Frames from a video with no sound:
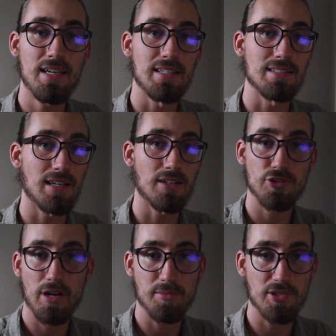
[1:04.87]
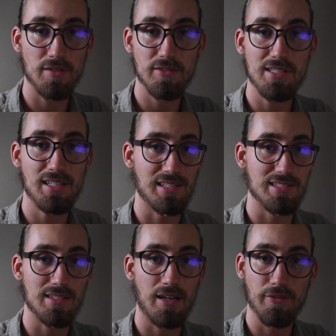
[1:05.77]
It's not drop servicing and
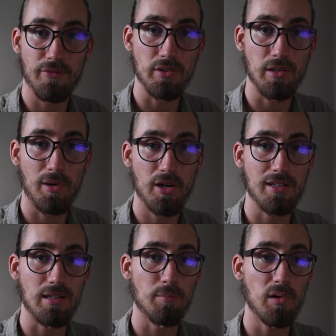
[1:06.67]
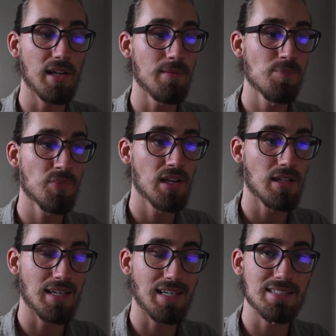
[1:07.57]
it's not affiliate marketing, but
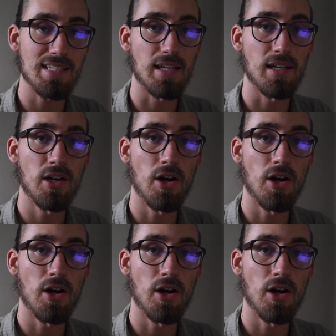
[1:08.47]
like I said,